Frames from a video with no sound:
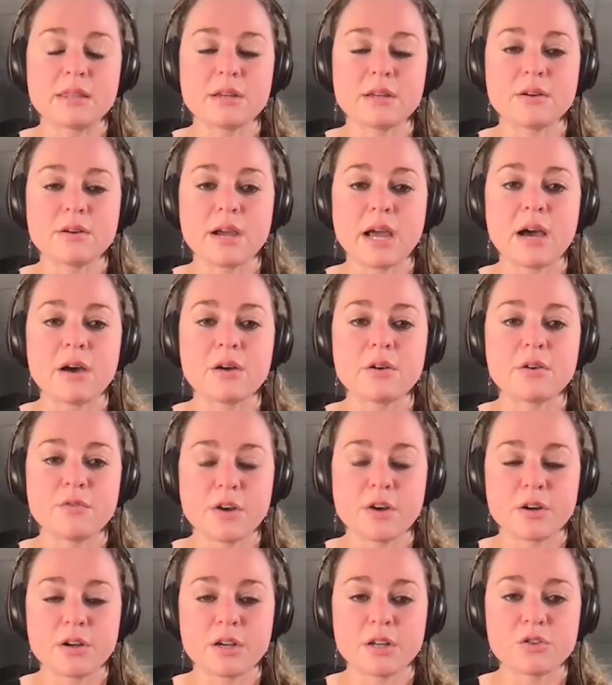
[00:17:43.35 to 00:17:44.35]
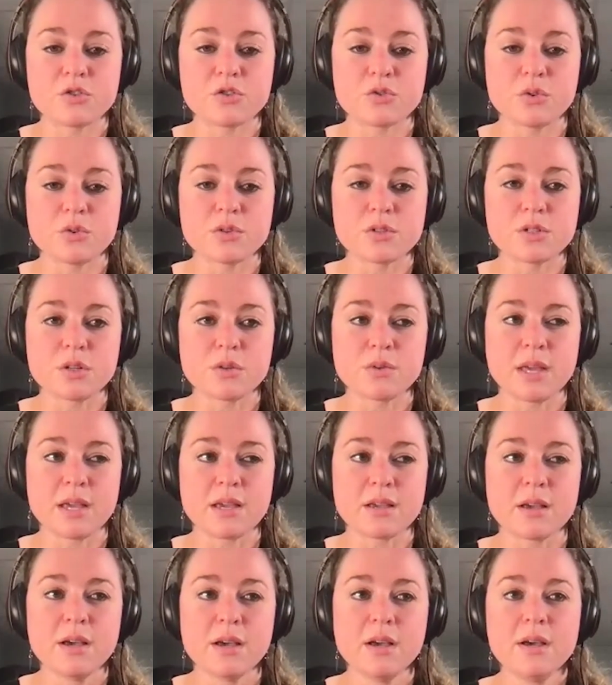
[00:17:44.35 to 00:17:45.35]
That are out of our control. So
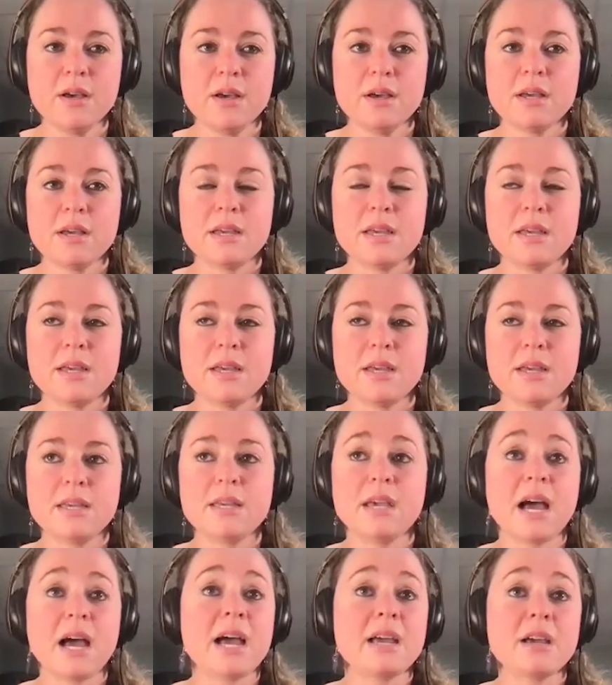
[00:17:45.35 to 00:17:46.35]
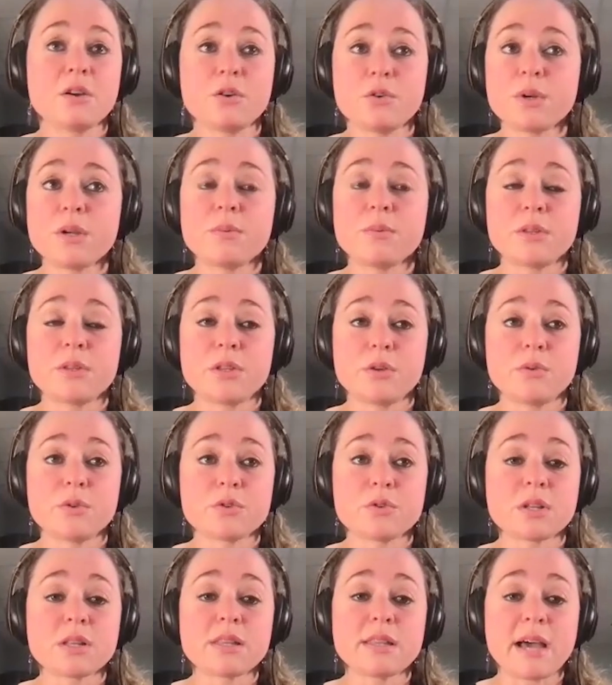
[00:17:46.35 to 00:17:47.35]
like I agree with you.
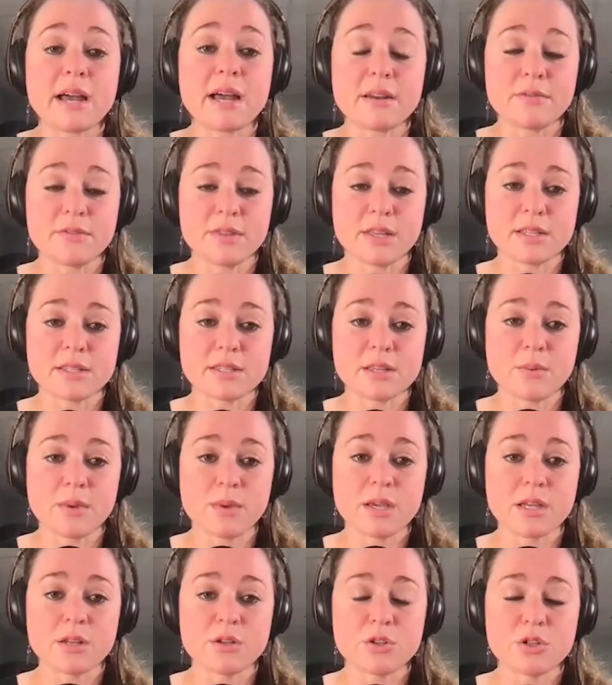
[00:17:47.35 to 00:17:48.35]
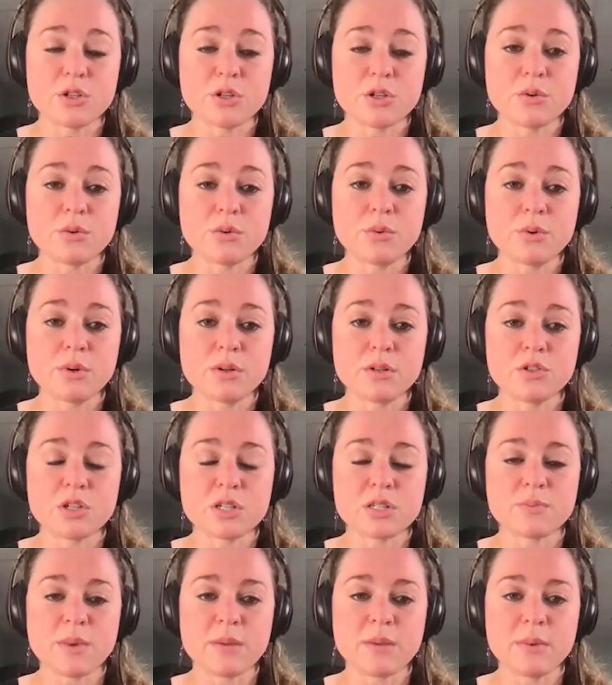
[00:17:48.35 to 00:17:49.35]
There's a lot of things that we can do
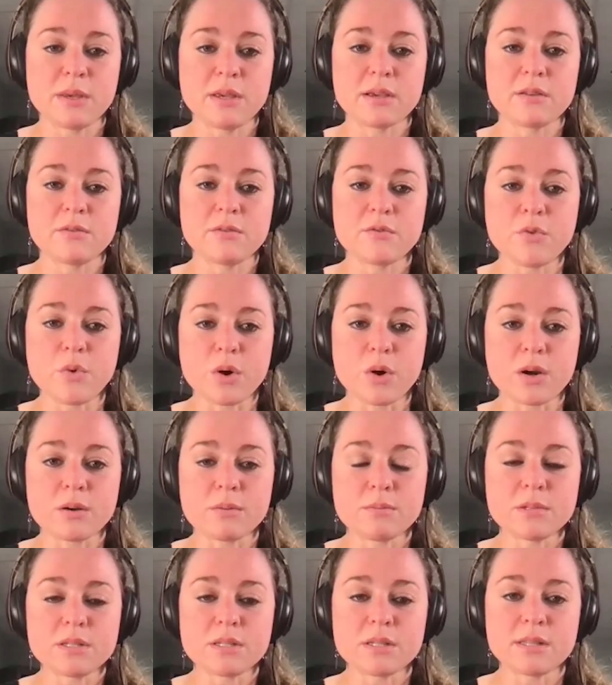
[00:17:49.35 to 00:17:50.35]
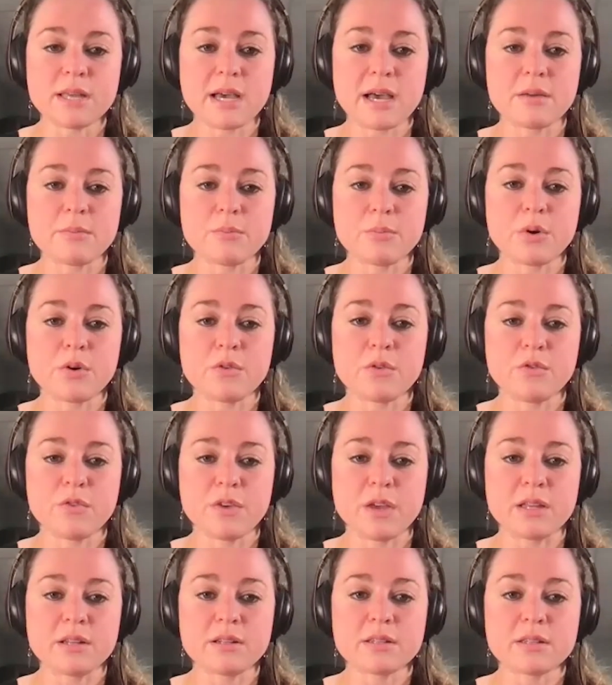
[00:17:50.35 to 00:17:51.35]
just by being informed that
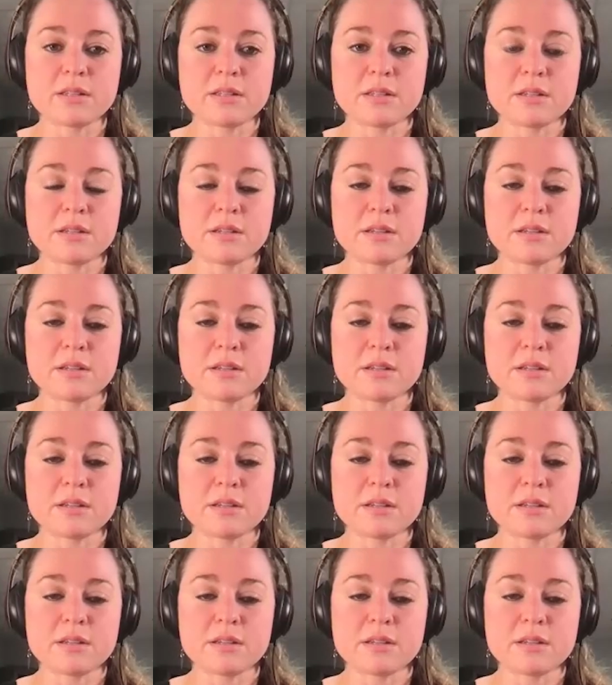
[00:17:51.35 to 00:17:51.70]
prevent